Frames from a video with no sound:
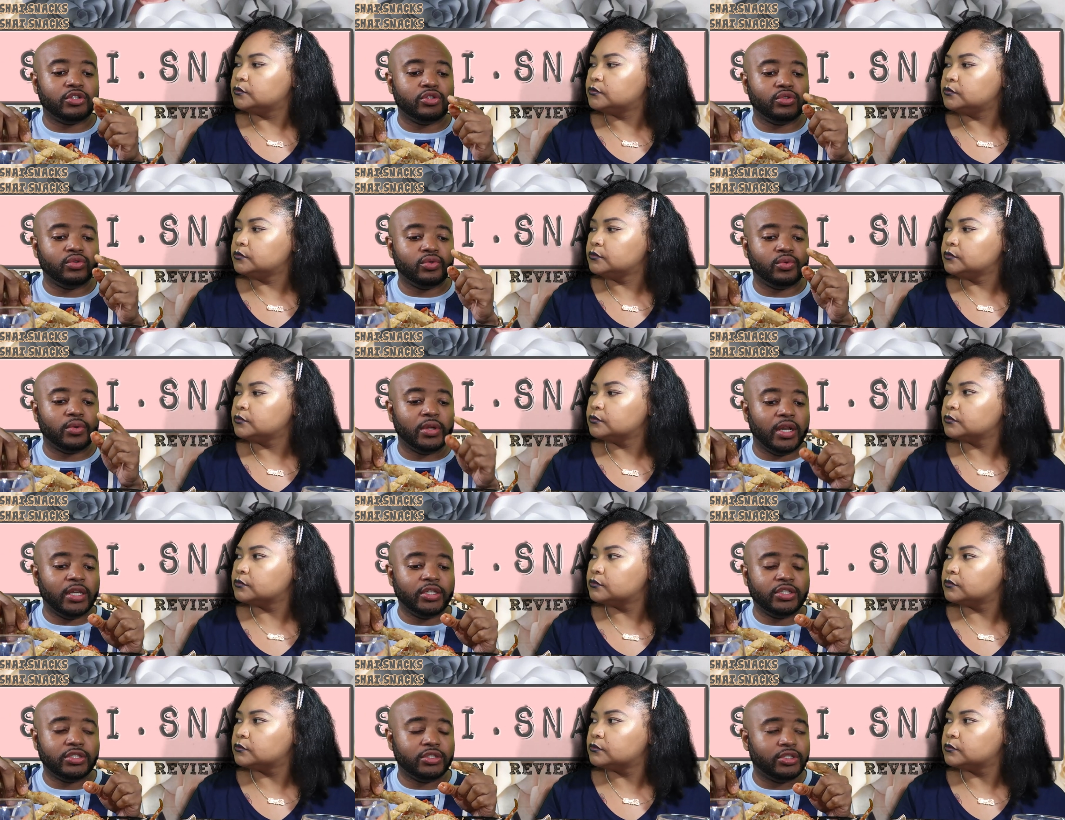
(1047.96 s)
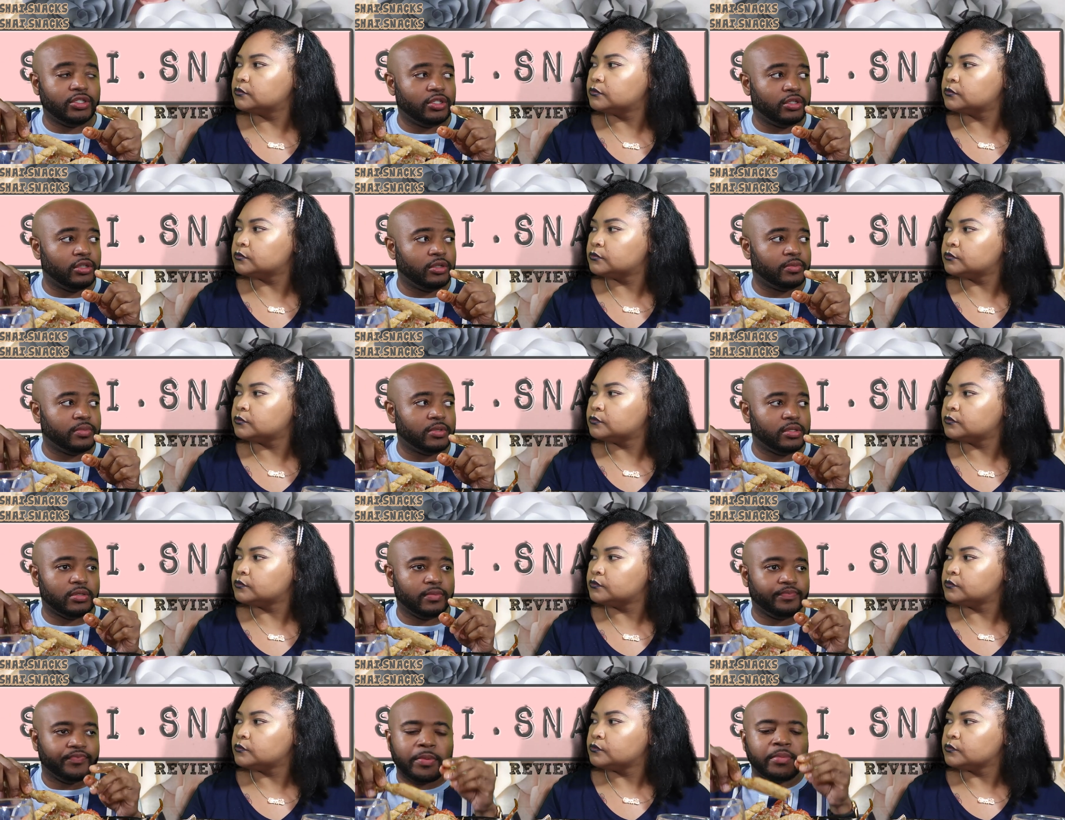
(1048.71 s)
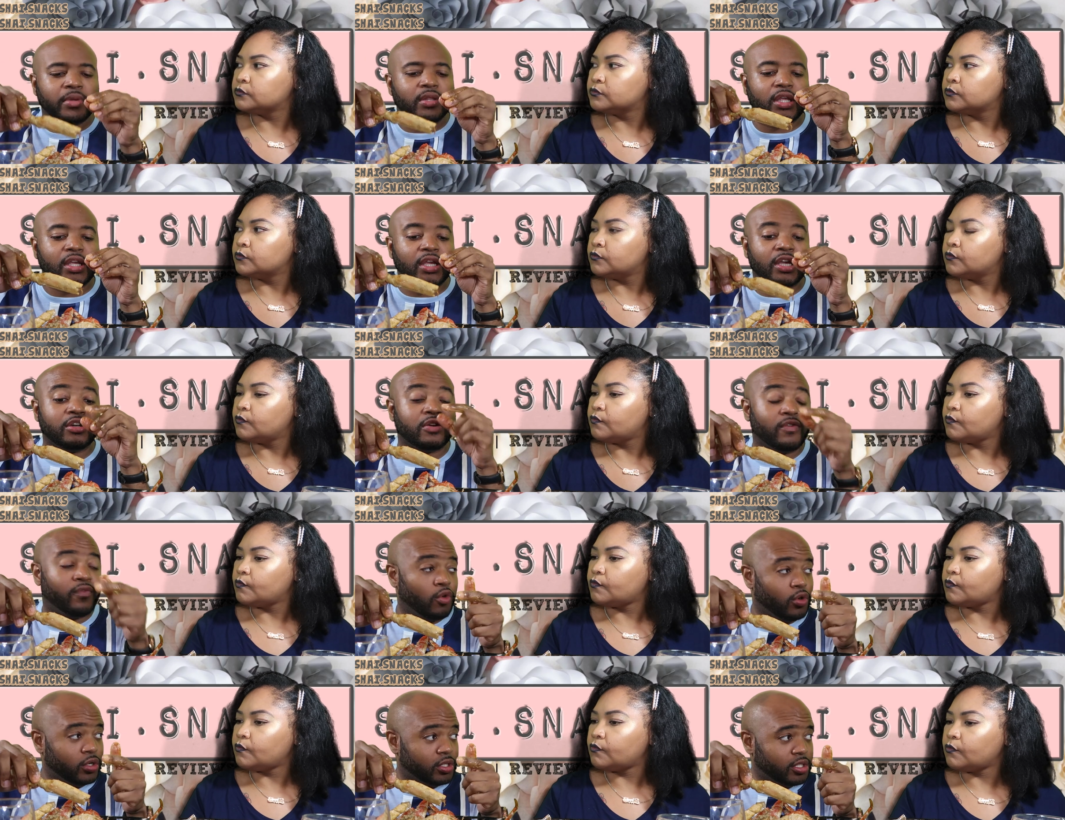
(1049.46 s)
Speaker 1: into relationships. I mean, they
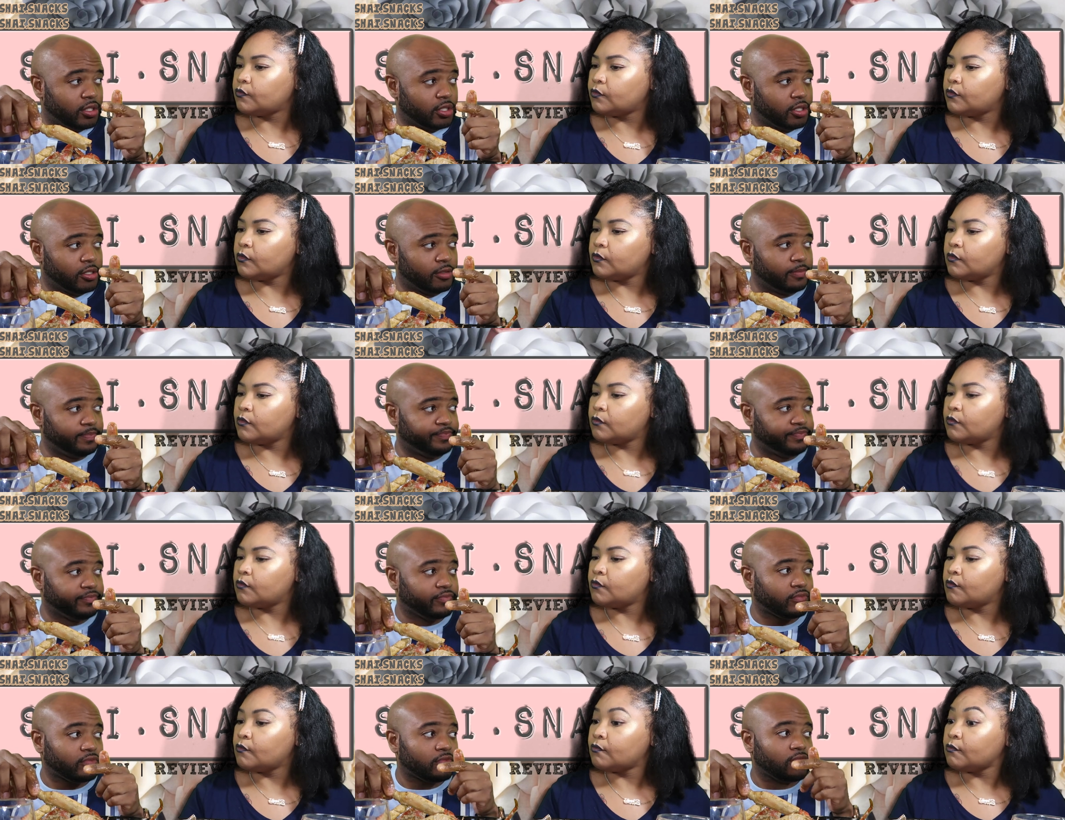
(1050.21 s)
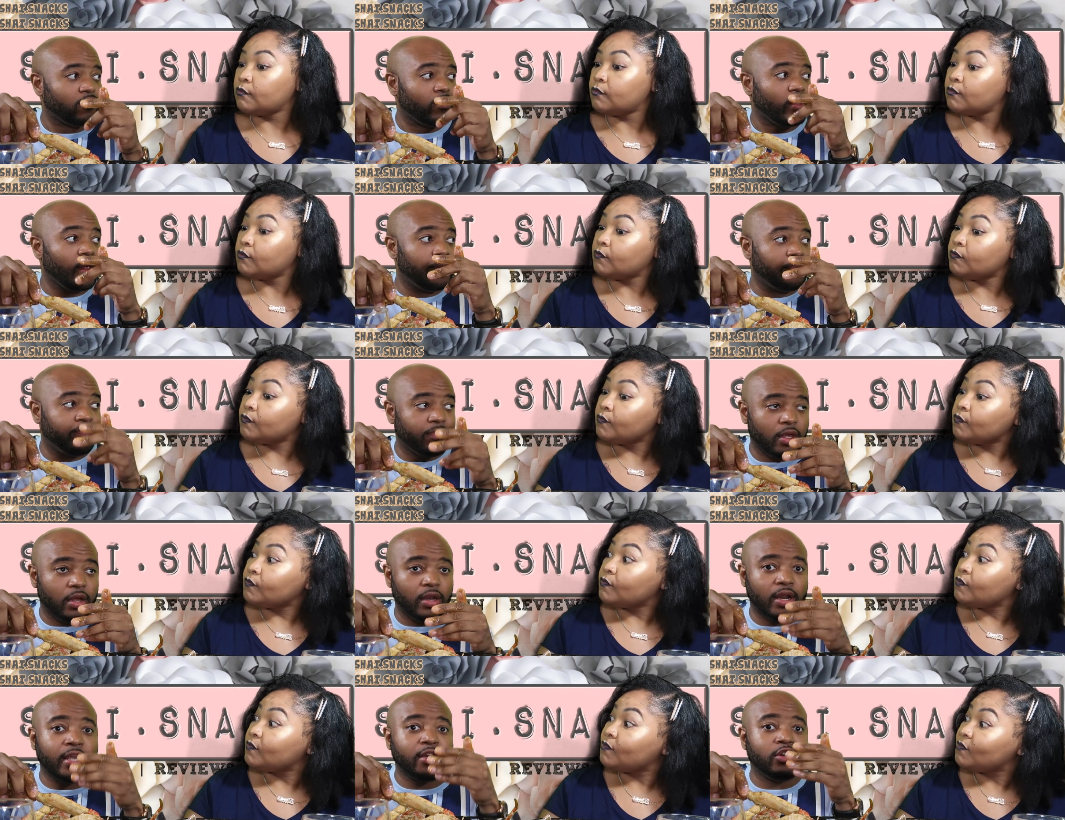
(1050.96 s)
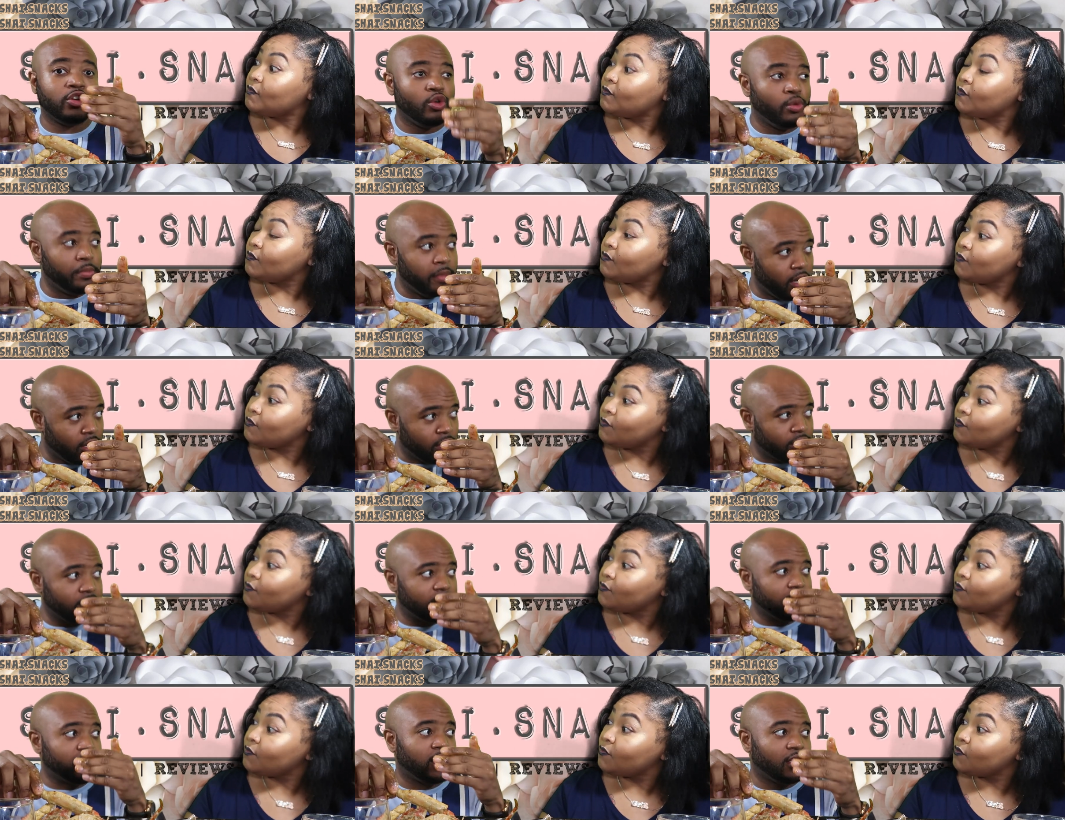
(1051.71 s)
get divorces. Like new
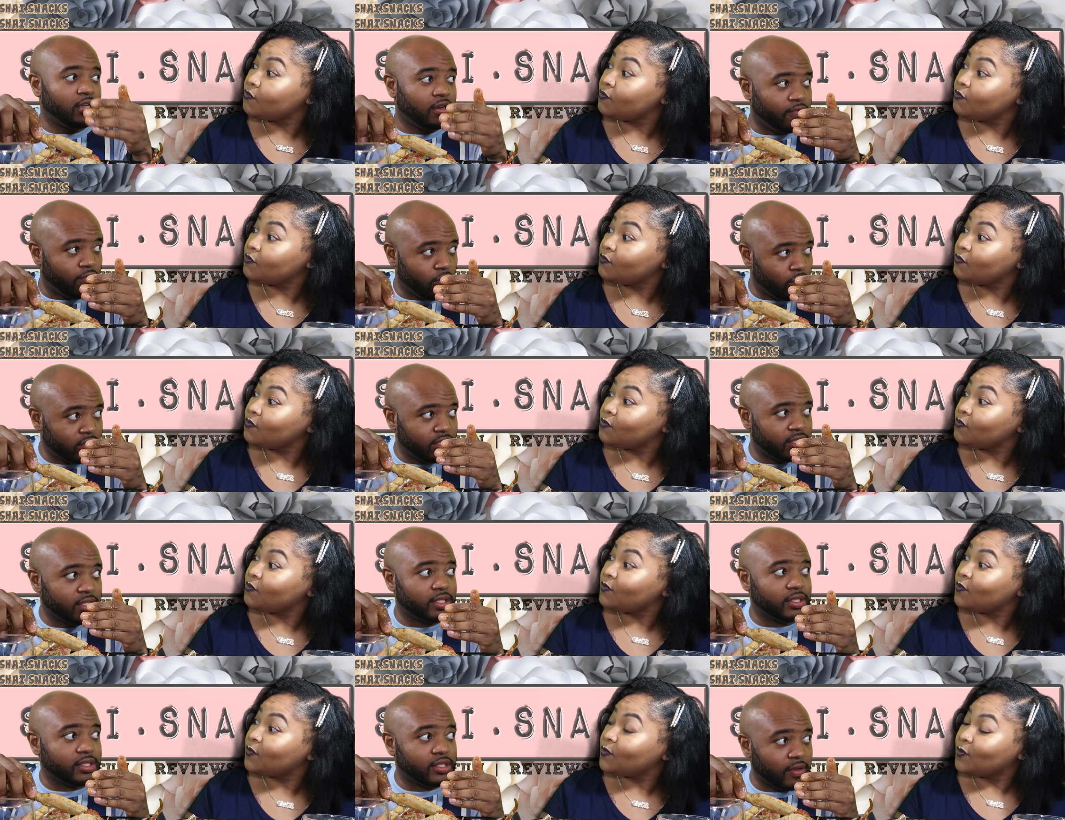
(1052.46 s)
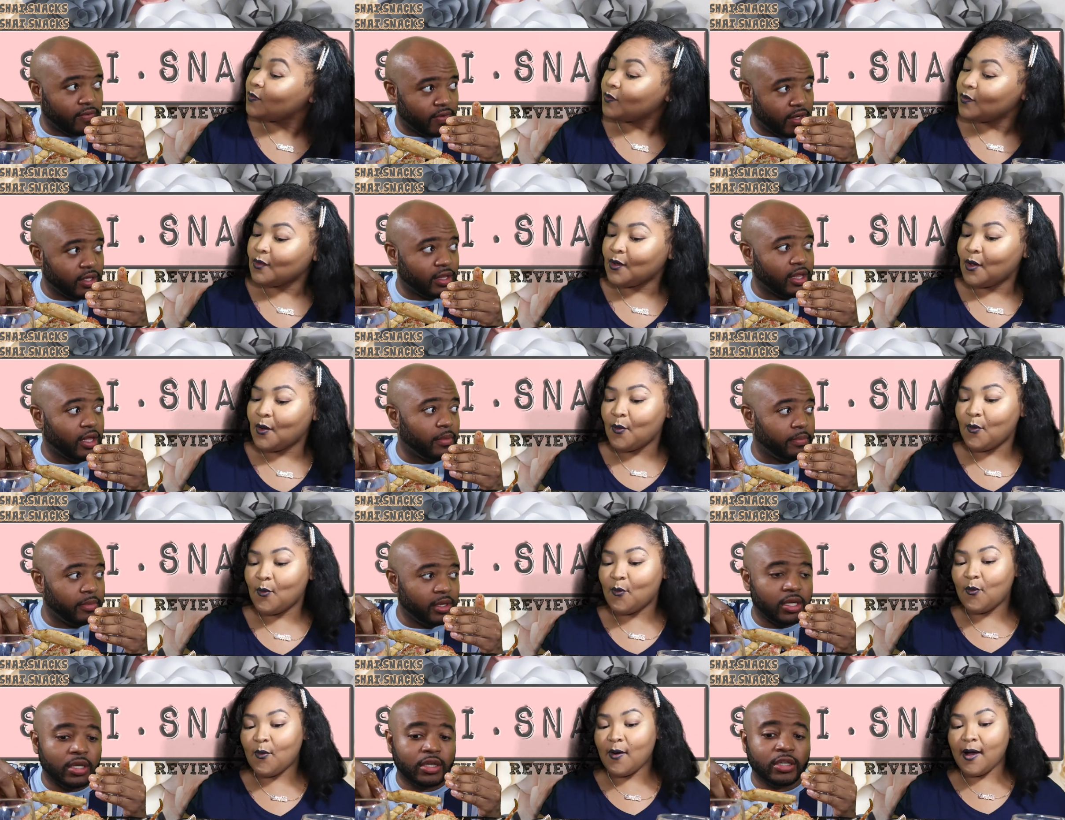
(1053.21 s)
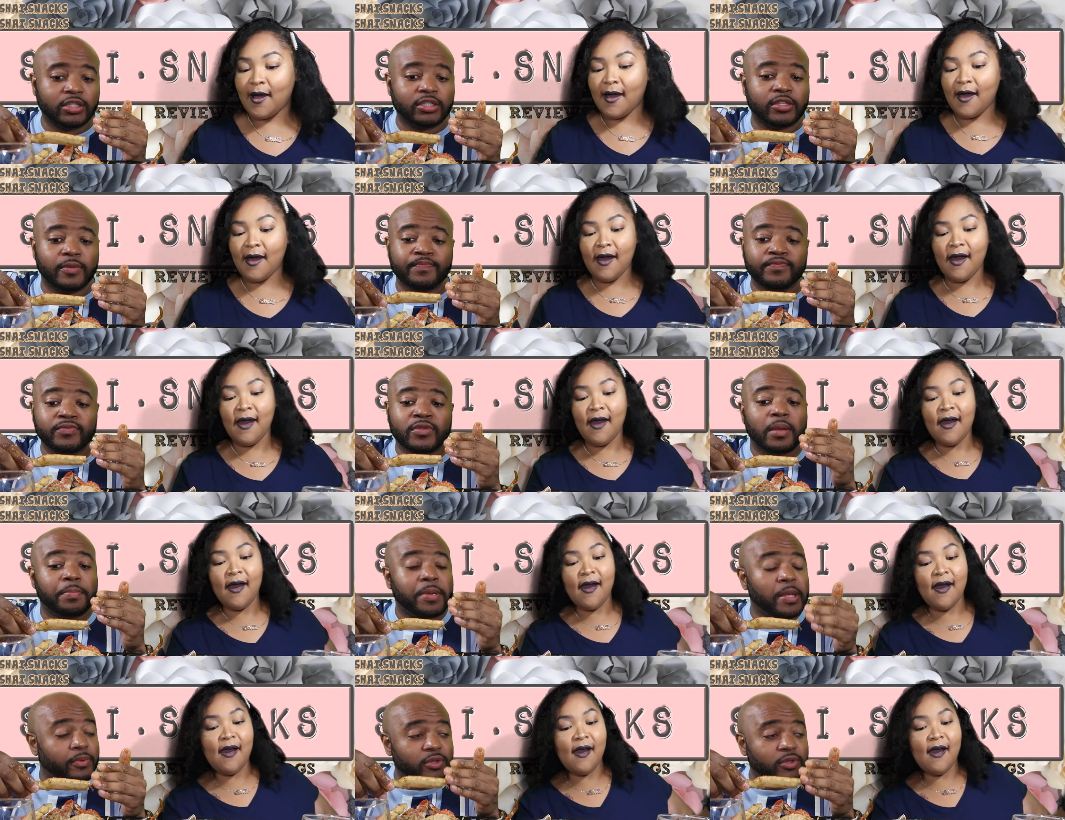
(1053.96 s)
marriages get divorces and stuff like that because wow.